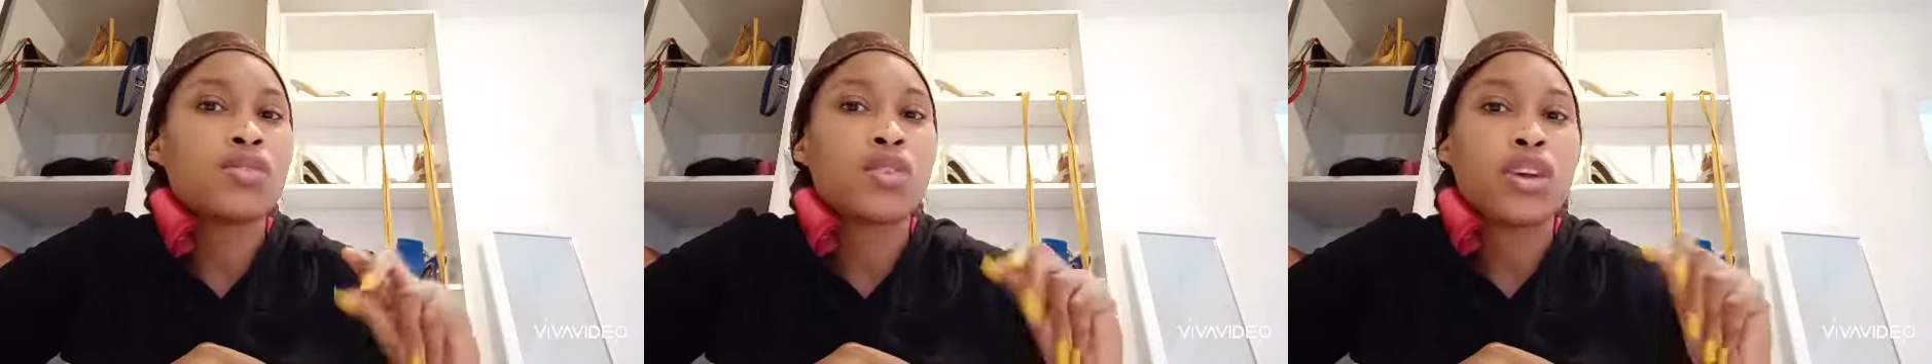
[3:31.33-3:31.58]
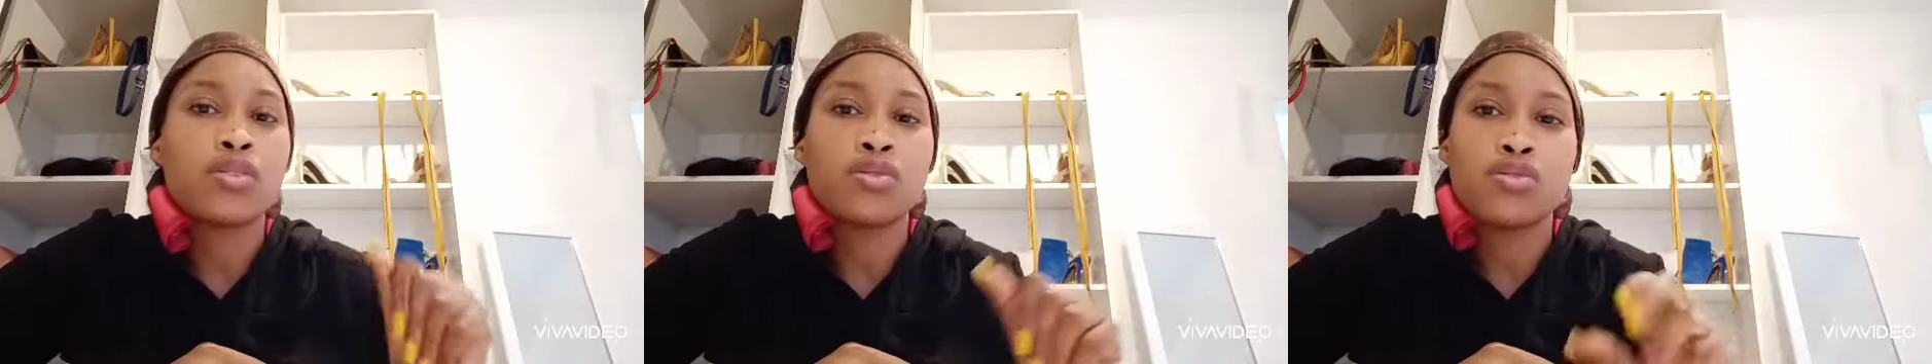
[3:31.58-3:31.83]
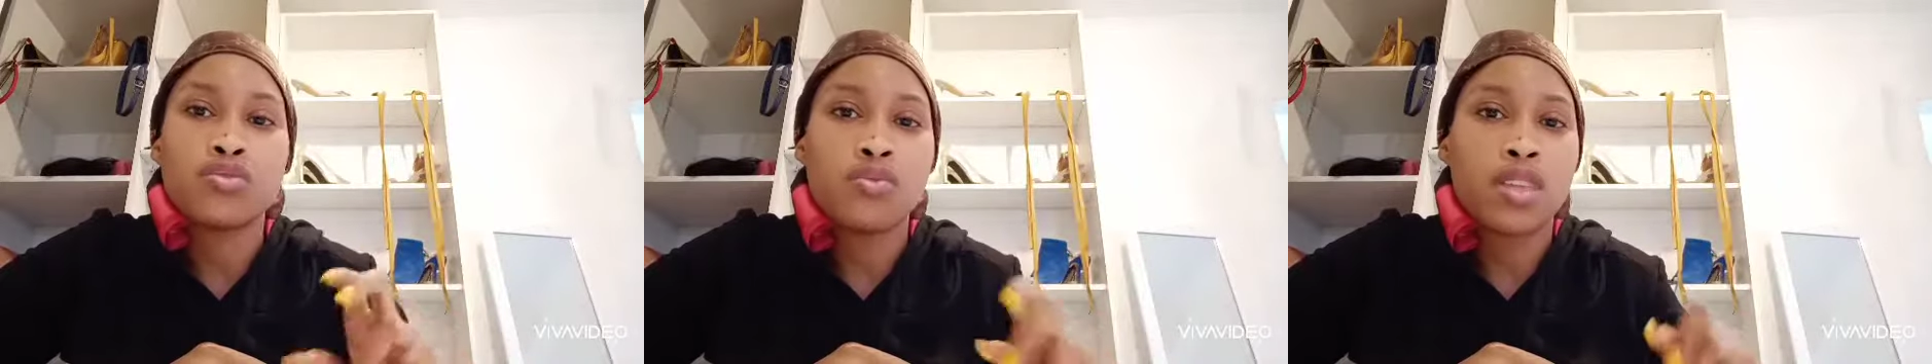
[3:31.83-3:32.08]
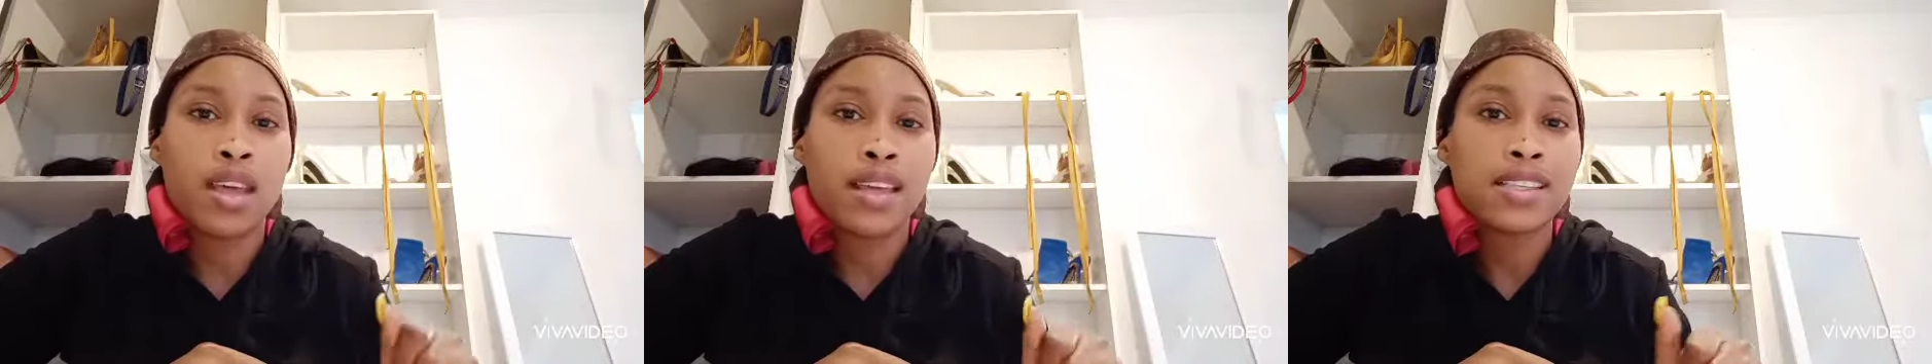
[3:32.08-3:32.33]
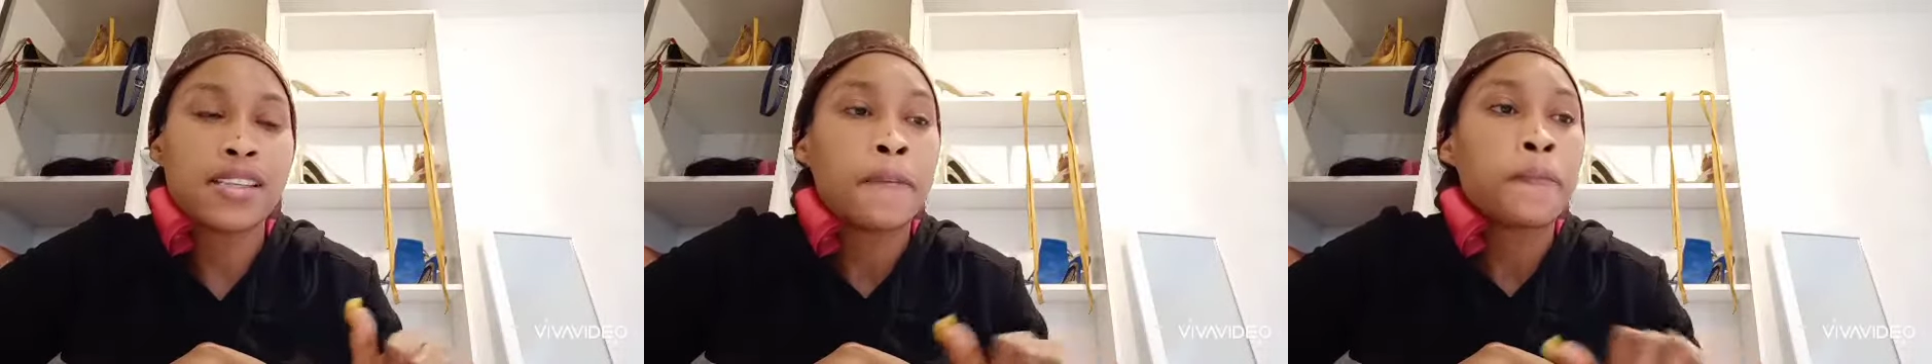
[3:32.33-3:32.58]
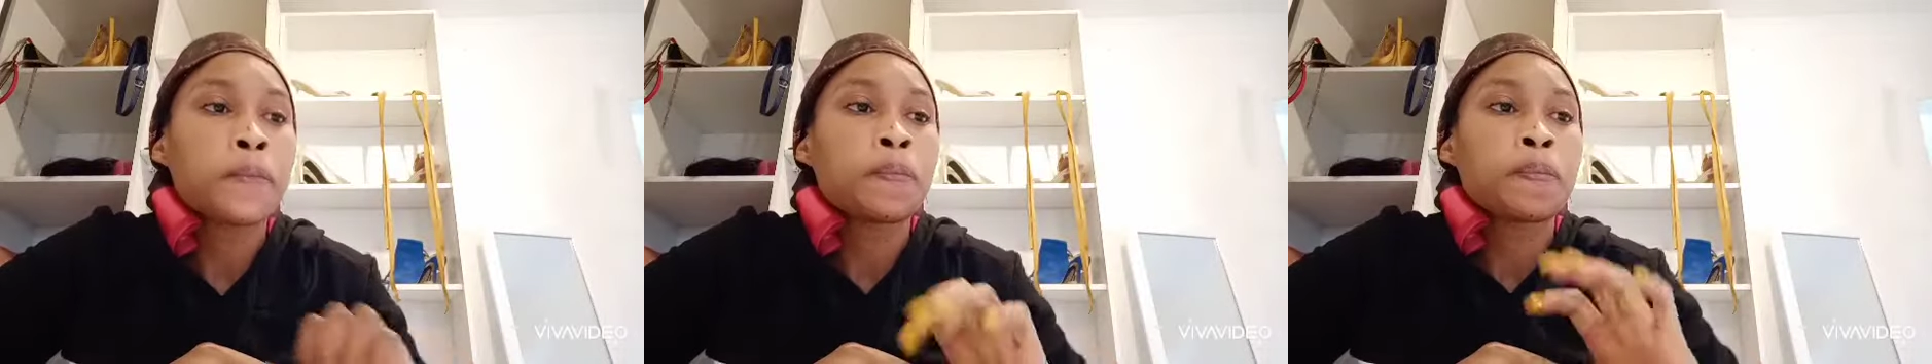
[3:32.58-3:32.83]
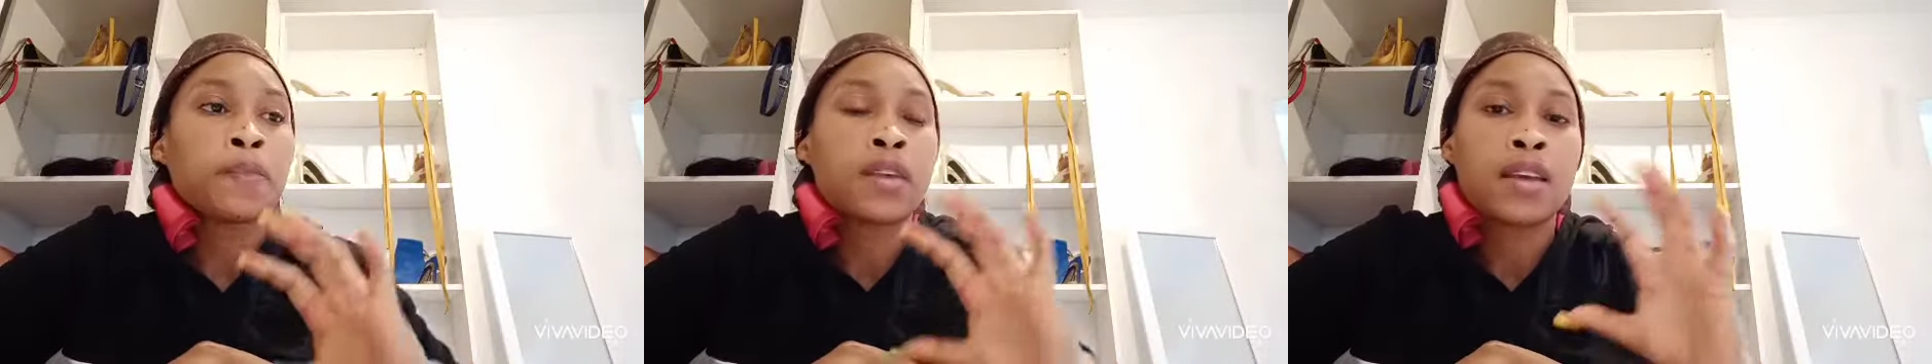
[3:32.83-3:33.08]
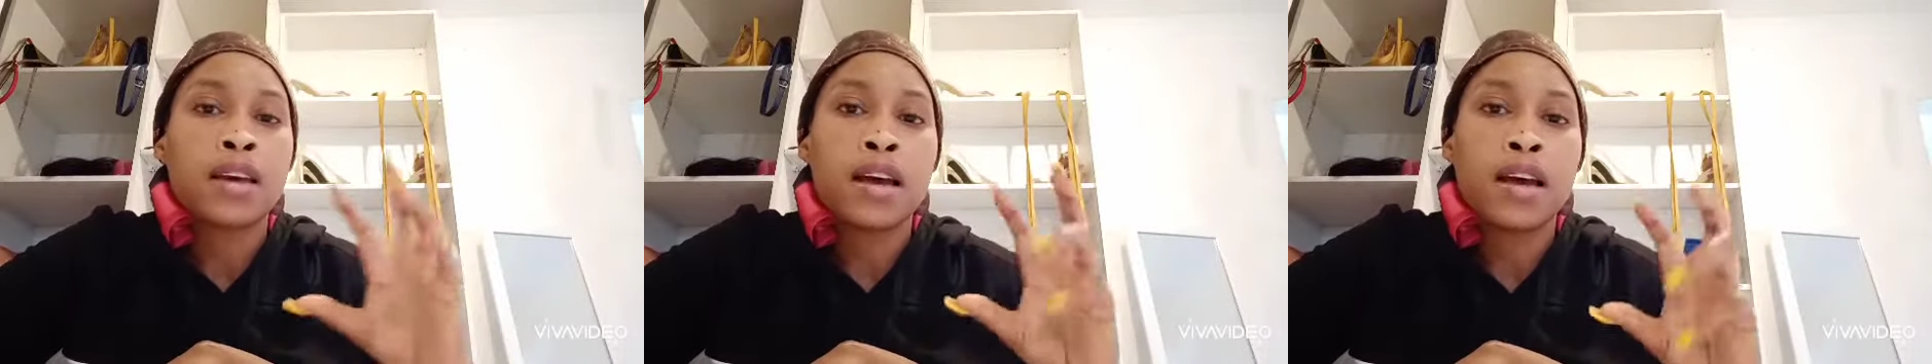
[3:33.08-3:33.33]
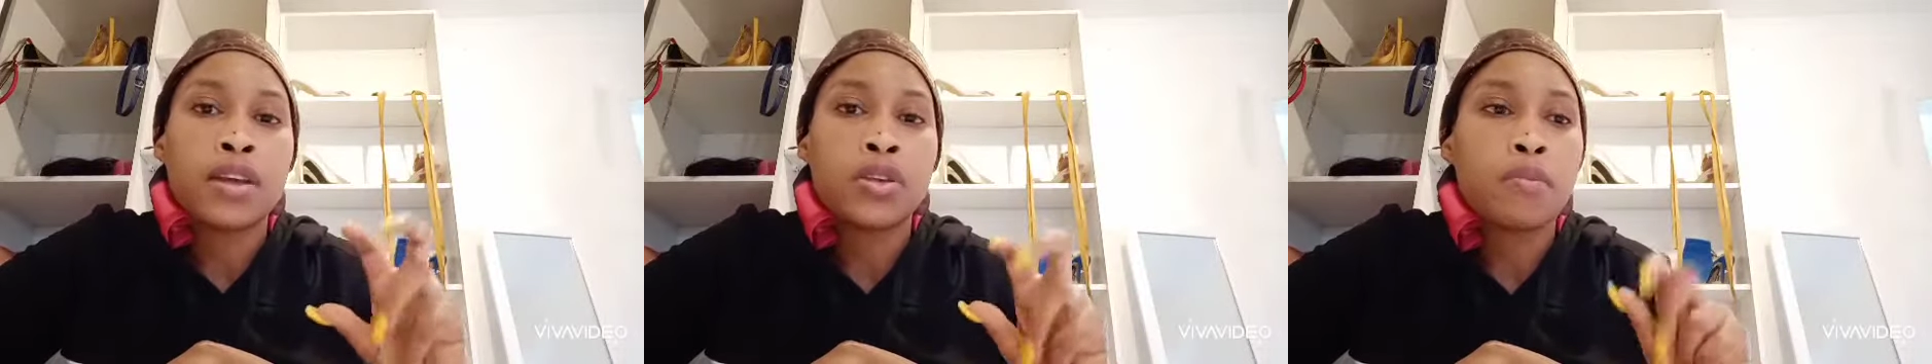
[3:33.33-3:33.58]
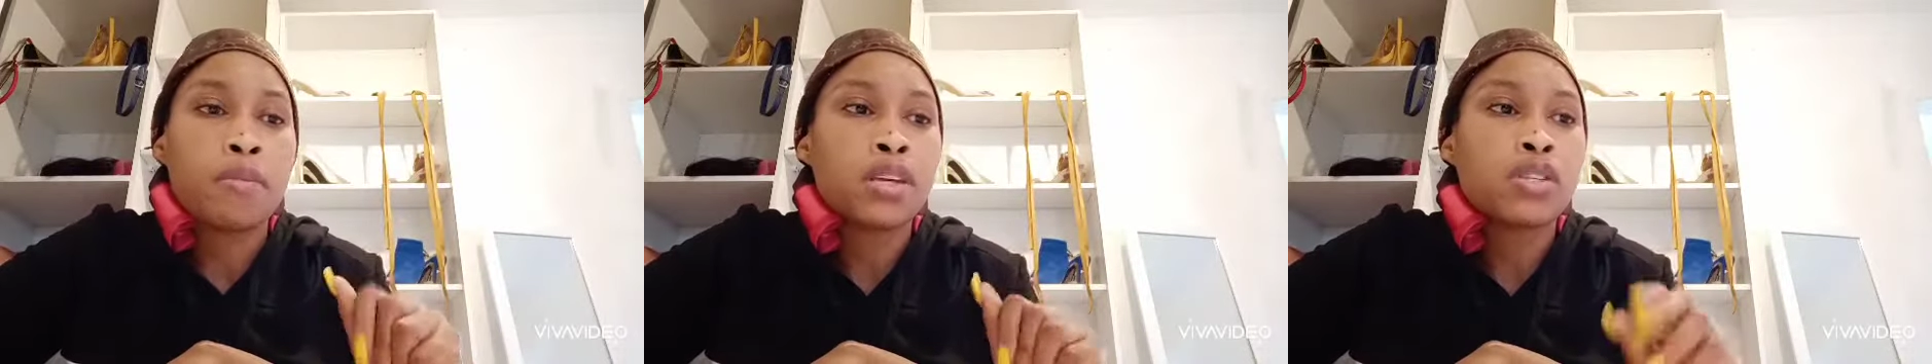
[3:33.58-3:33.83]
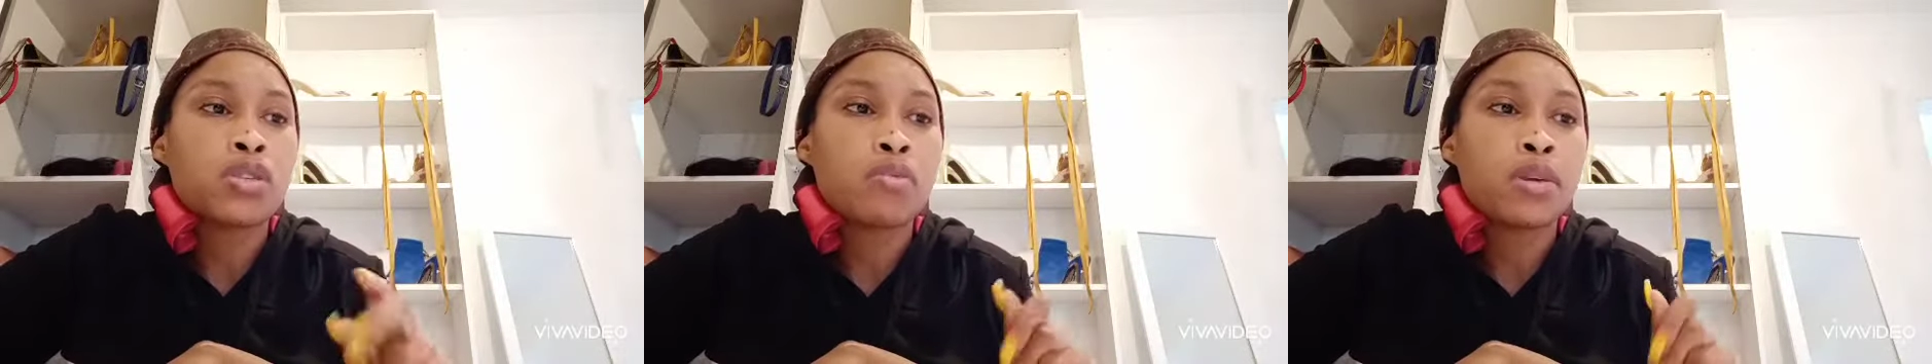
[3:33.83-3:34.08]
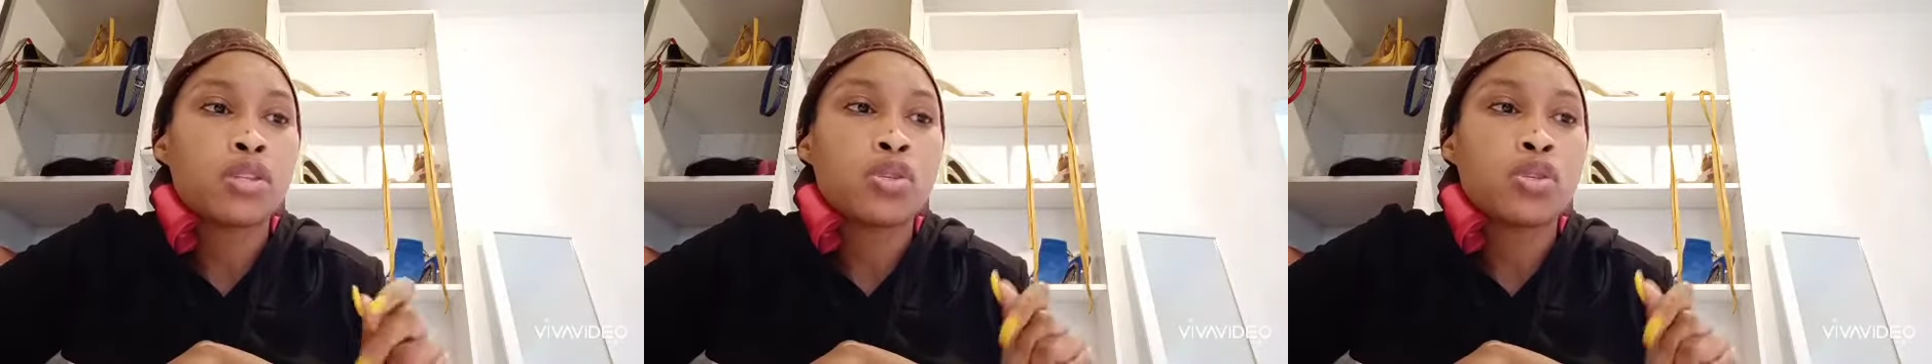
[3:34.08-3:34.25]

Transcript: you can do that. You mix, and